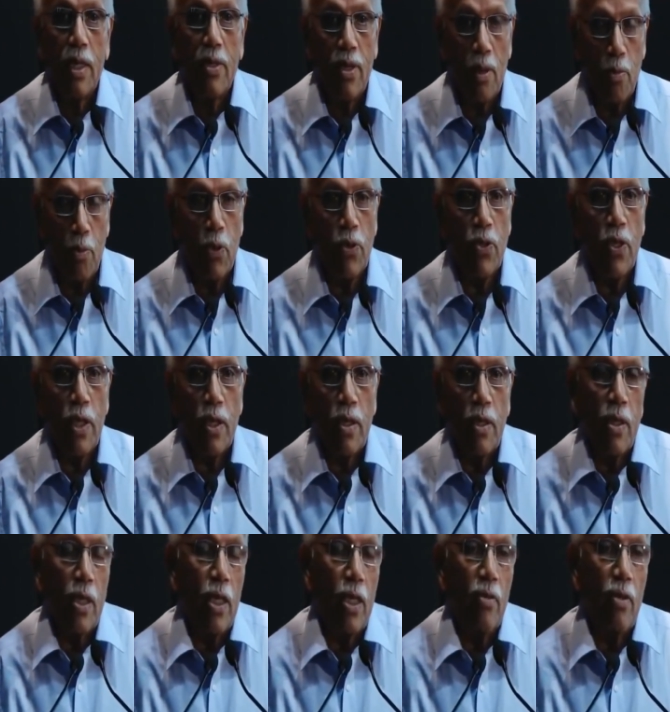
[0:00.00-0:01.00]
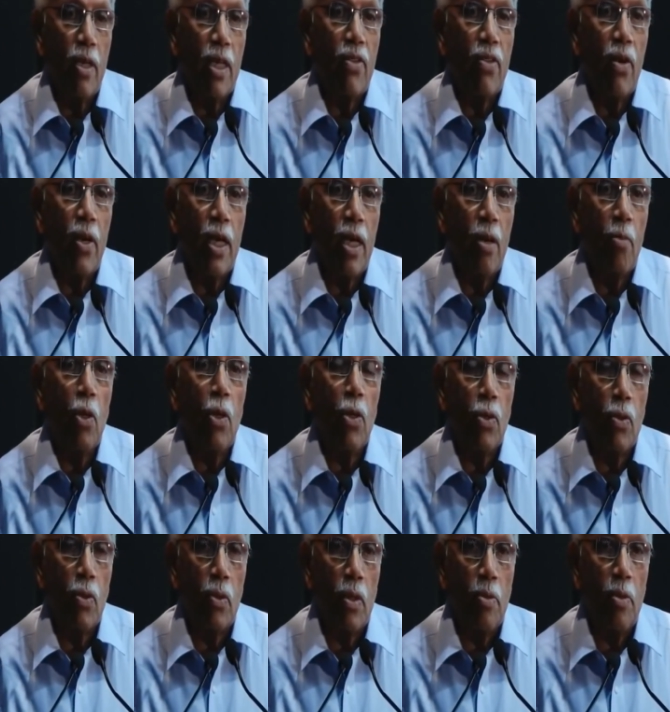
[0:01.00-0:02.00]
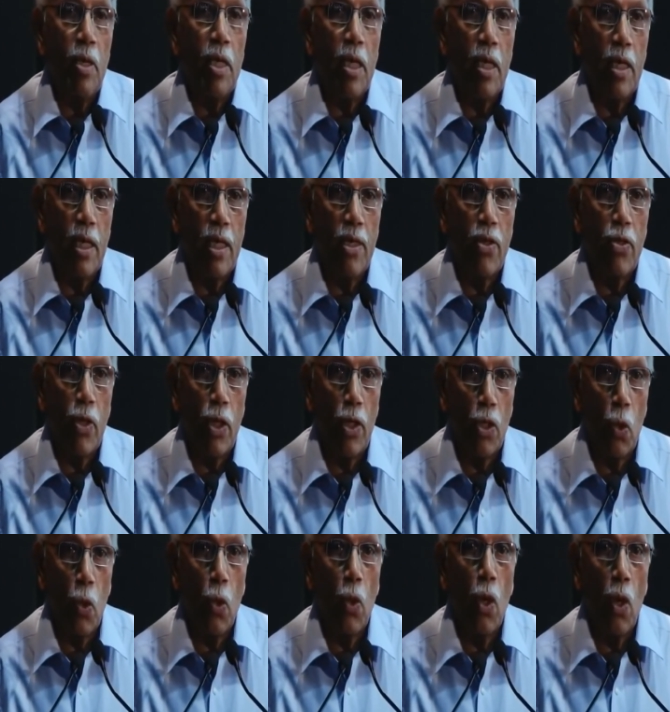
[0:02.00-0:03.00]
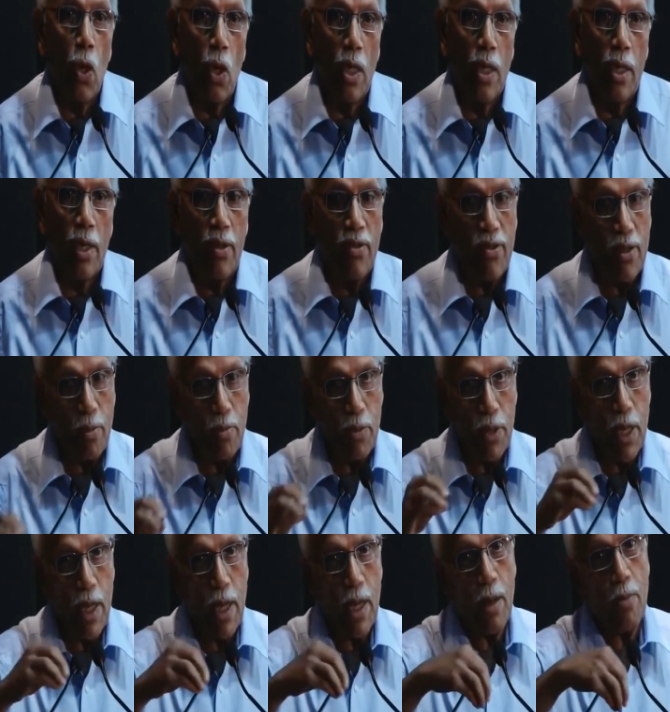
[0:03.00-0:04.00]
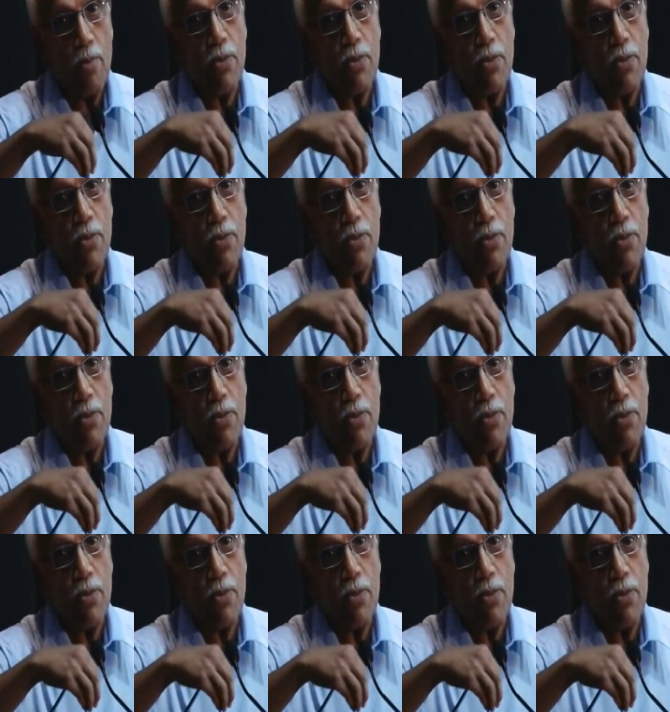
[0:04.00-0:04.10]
Supposing the liver is not able to immediately destroy the whole lot, something